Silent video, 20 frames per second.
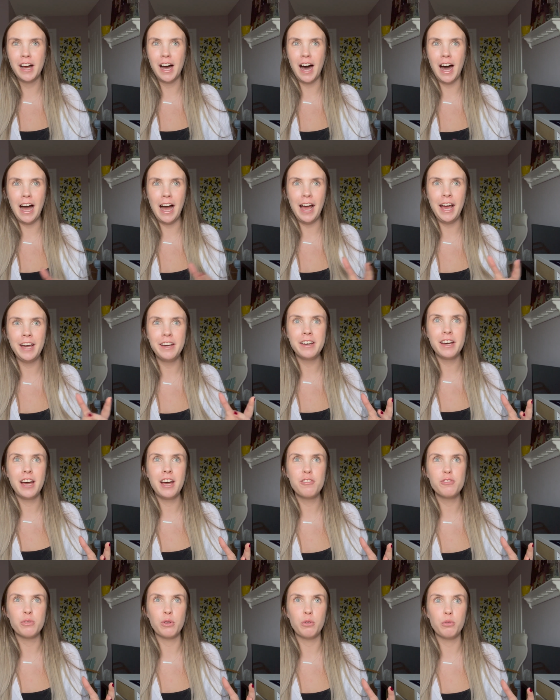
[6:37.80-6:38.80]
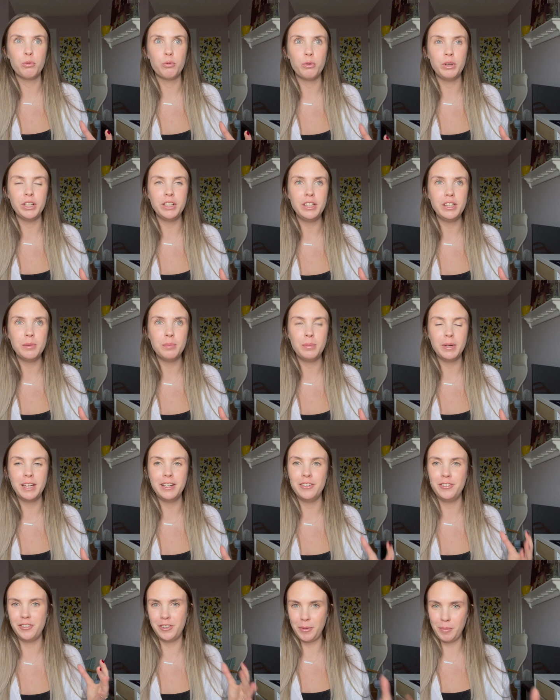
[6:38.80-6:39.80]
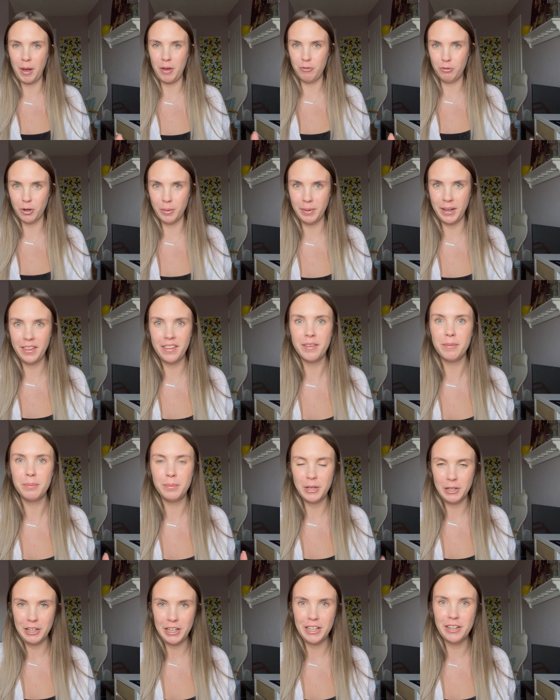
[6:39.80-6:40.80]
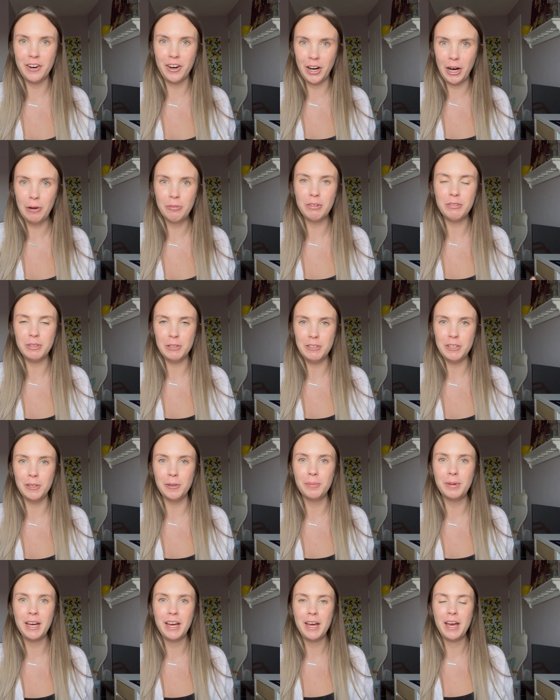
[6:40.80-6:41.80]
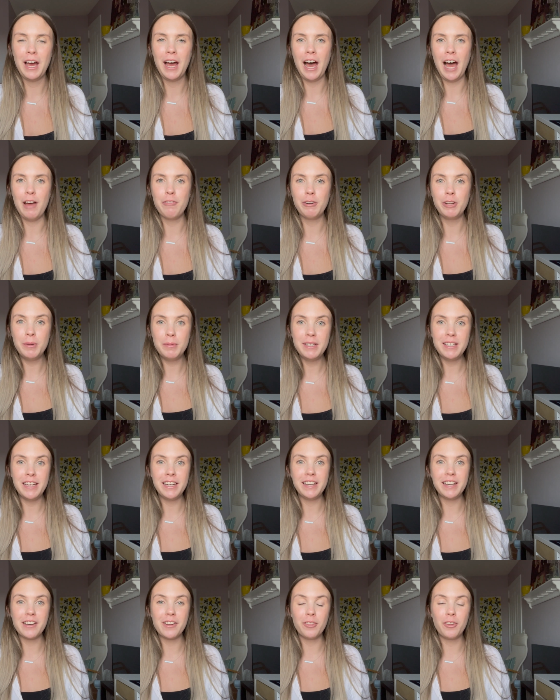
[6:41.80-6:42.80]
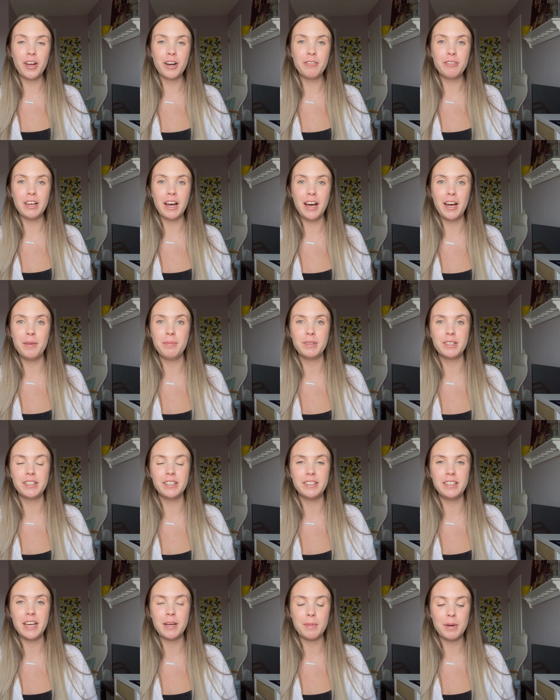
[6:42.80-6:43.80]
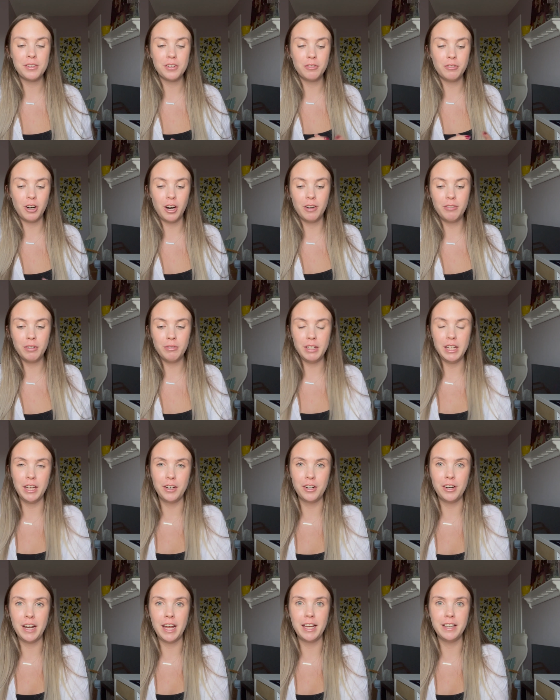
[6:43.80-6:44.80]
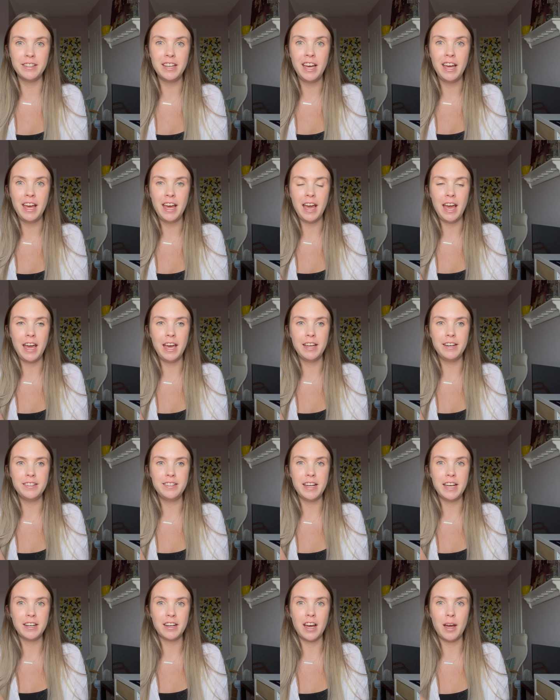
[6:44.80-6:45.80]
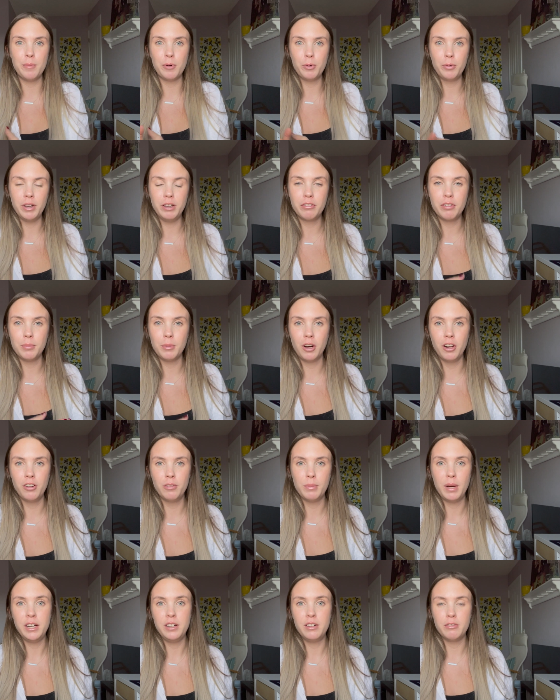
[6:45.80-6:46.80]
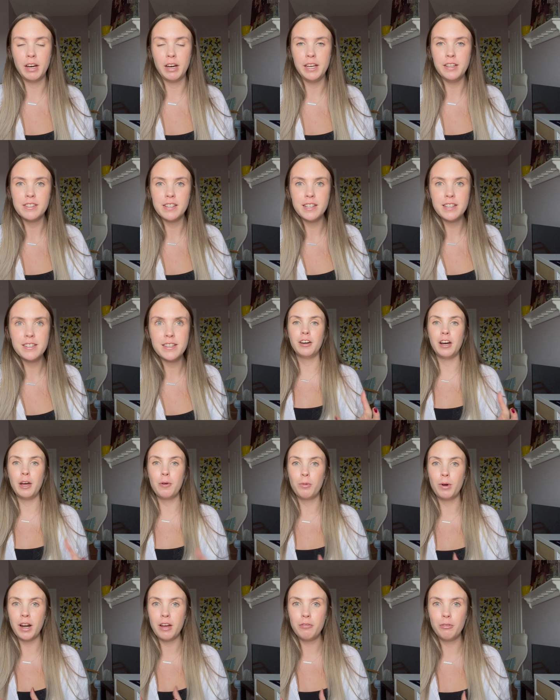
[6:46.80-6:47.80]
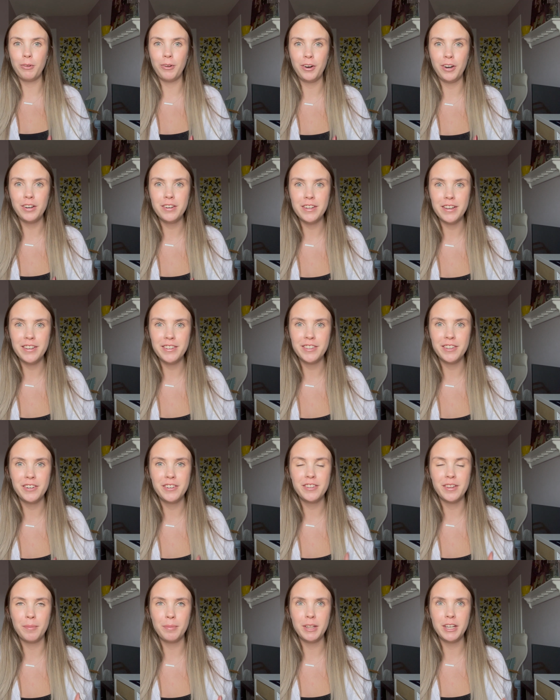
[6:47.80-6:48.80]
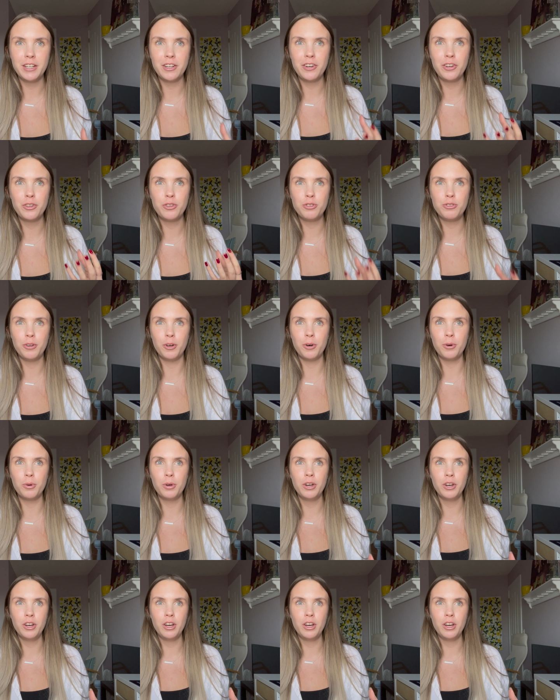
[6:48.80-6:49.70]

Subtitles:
I have really been, during my 4-month period off of YouTube, I've really been taking a lot of time to take myself off of the internet and take time away from all of my devices. And what I've learned is there's something so